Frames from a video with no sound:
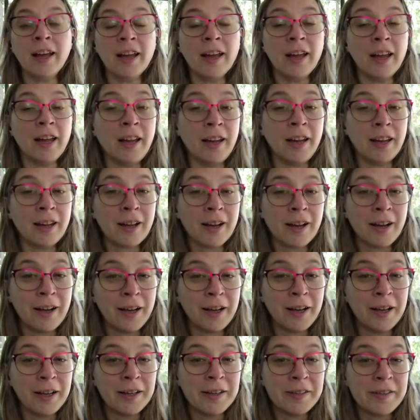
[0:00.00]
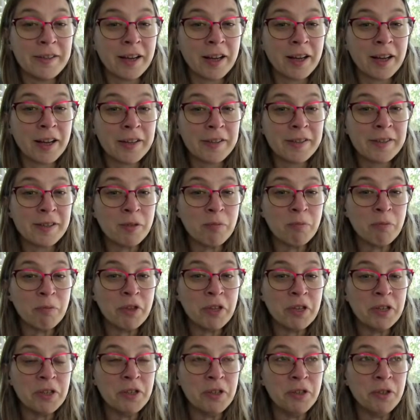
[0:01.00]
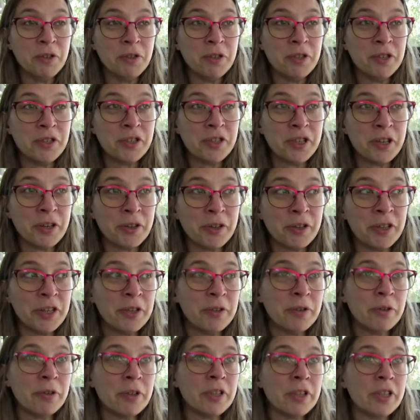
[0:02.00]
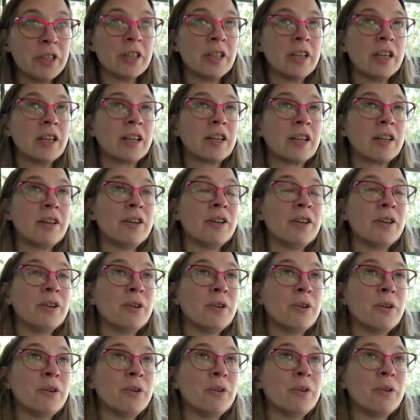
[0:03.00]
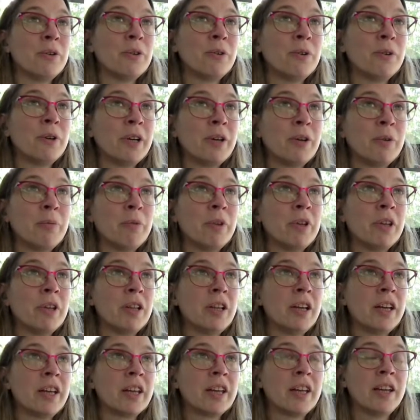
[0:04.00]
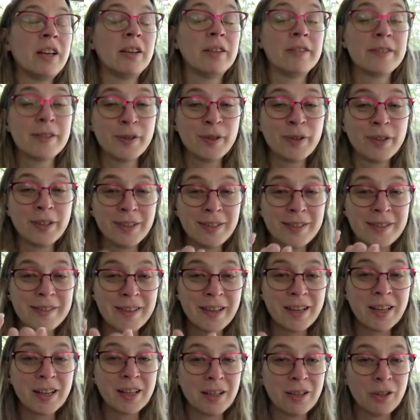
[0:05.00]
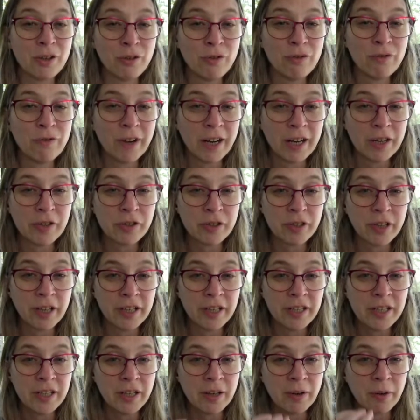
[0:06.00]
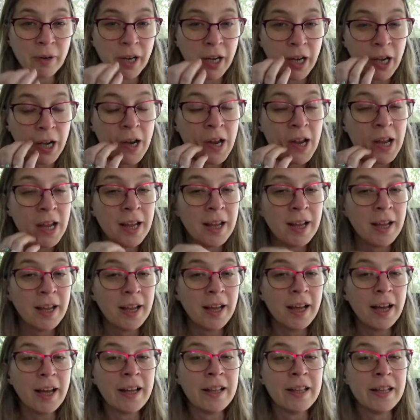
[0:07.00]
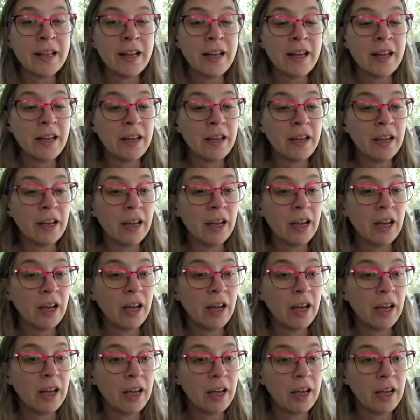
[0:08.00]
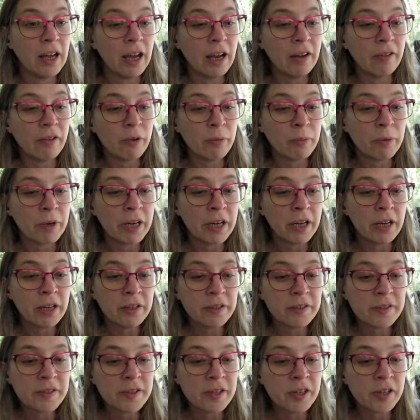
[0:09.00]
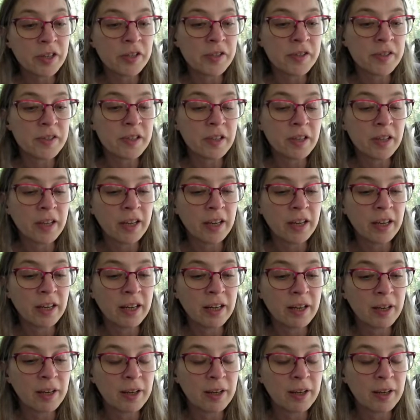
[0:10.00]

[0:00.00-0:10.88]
hey guys, I got something new to show you. And you're like, oh, I hope they like it. So it's like little fragile idea, right? And then everybody starts to like